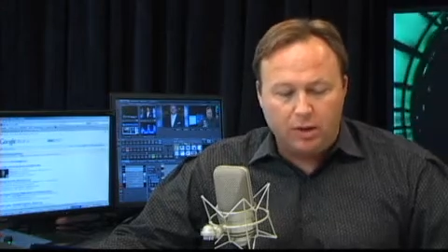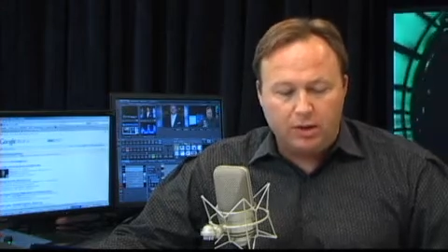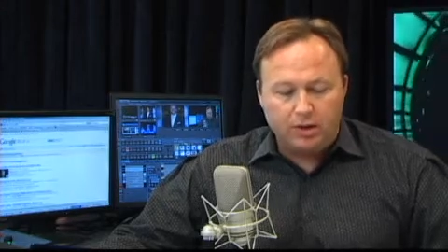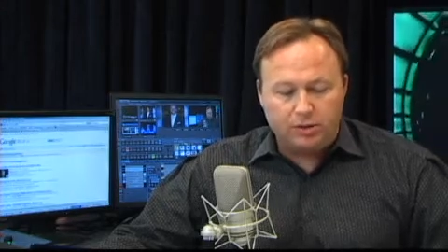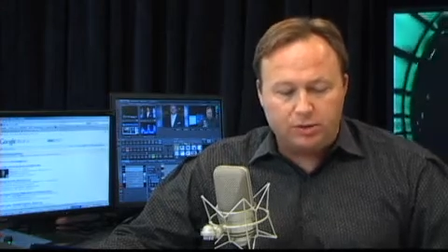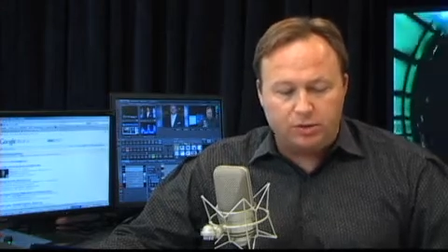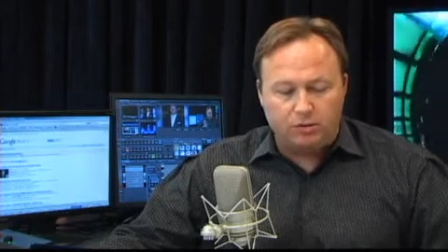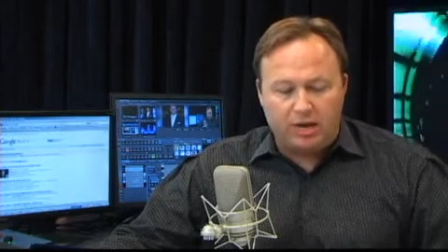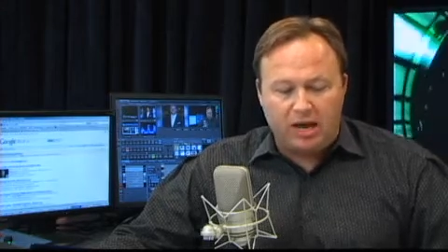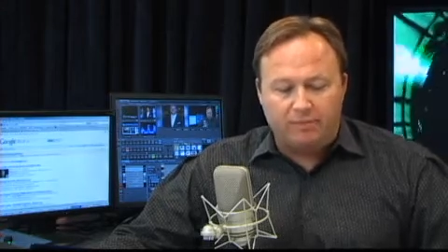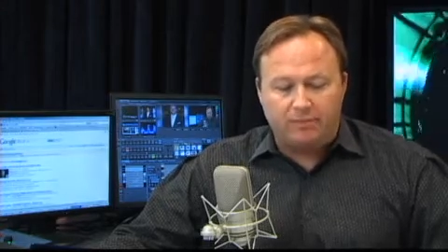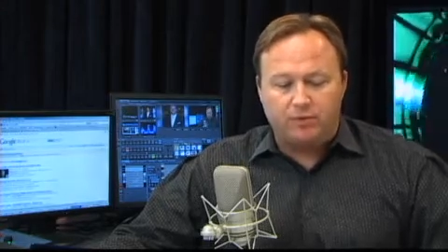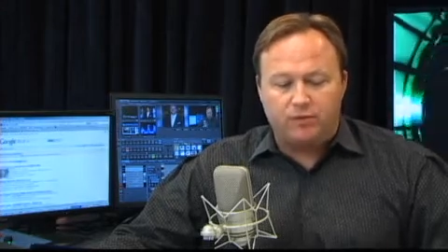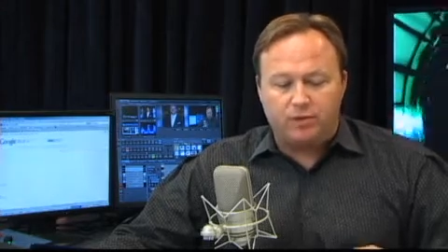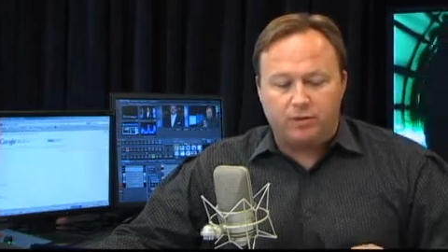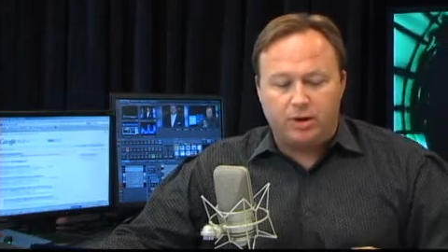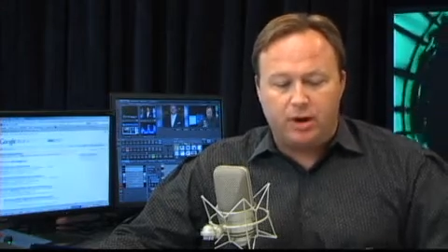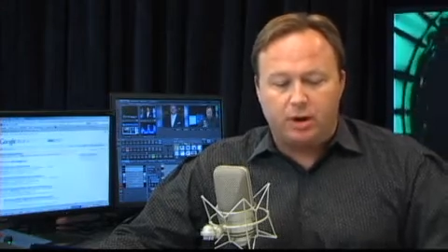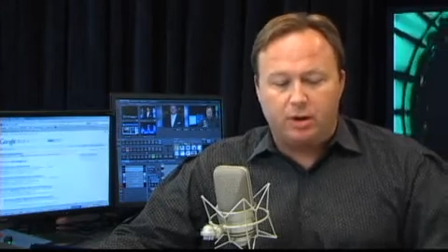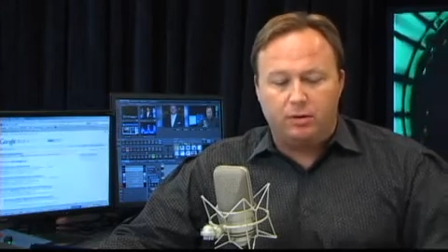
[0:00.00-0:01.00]
So
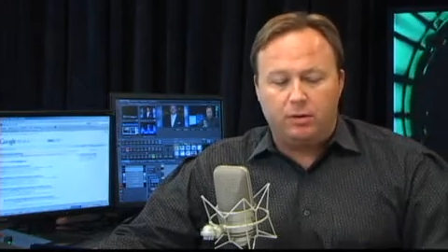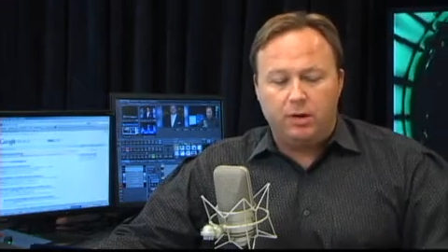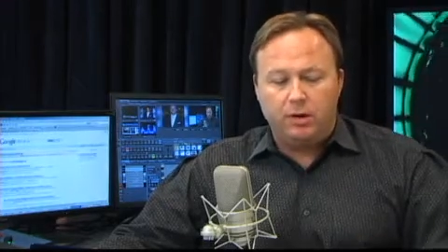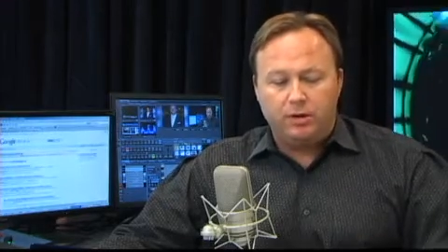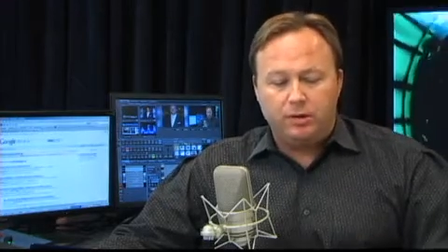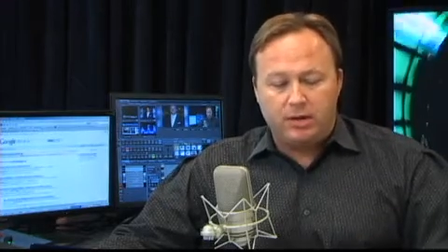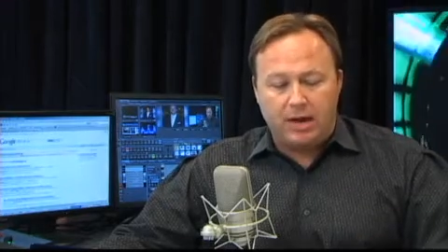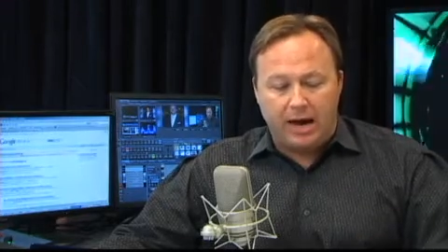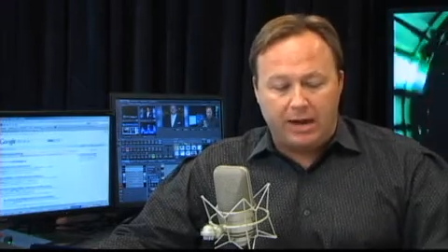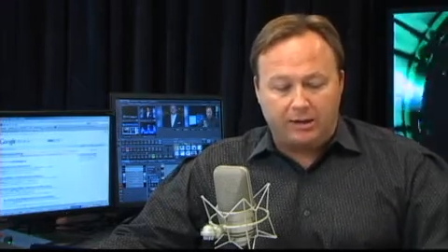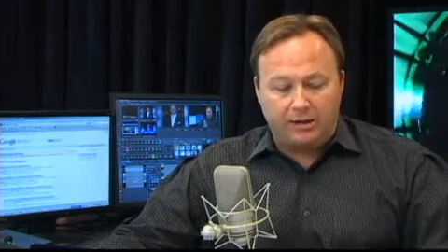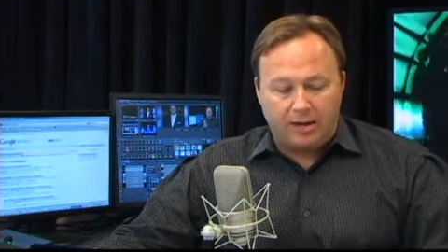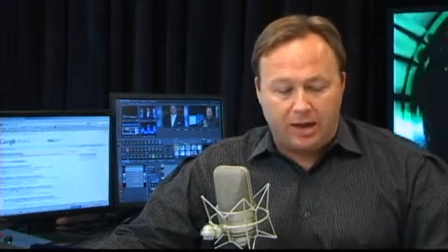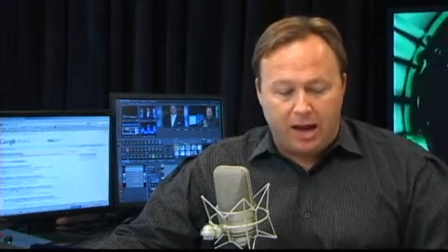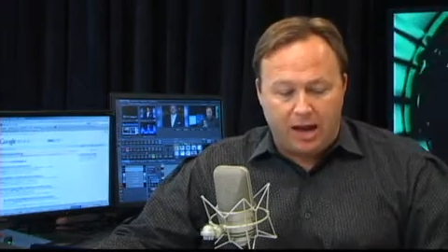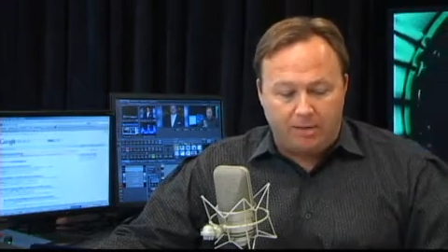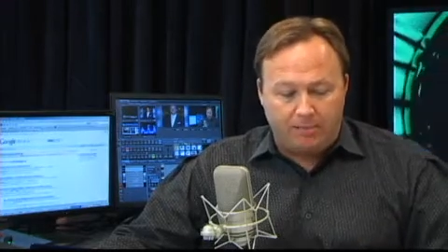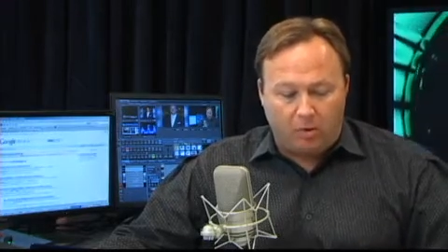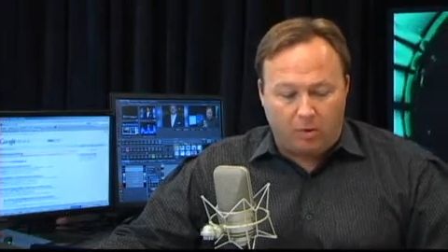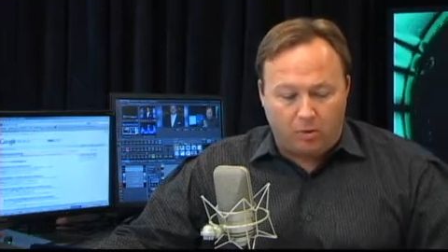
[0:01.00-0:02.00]

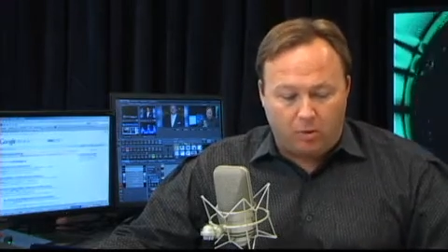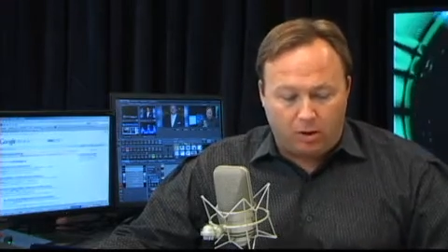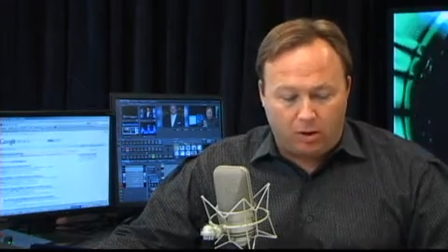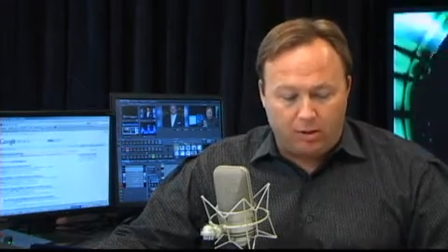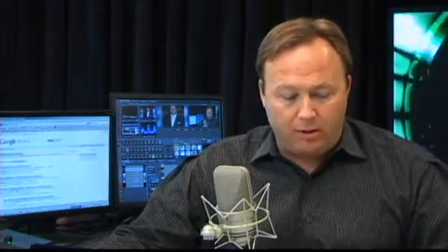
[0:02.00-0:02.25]
KevinTrudeau.com or